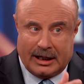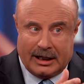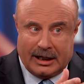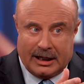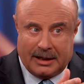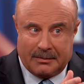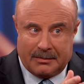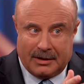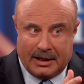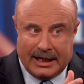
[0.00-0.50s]

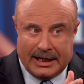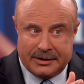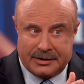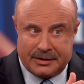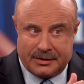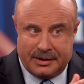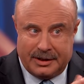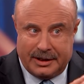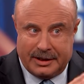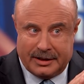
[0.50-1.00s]
I'm glad
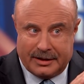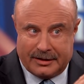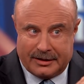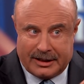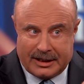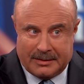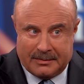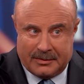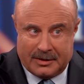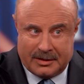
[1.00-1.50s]
you're here,
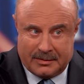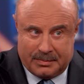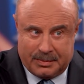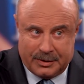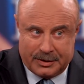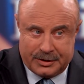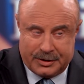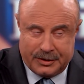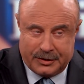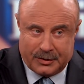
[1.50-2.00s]
and I'm going to
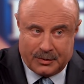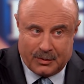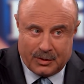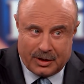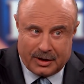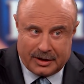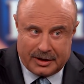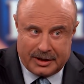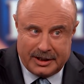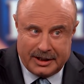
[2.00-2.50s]
put you to
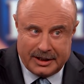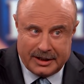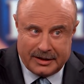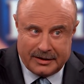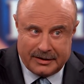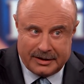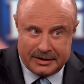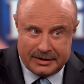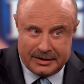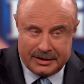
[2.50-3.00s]
work
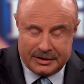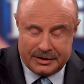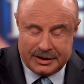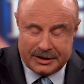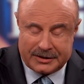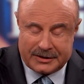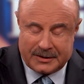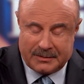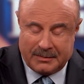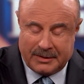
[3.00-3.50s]
here in
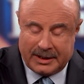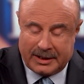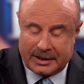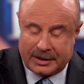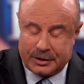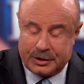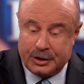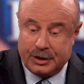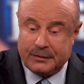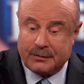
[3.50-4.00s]
just a minute,
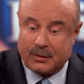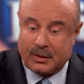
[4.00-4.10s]
because you've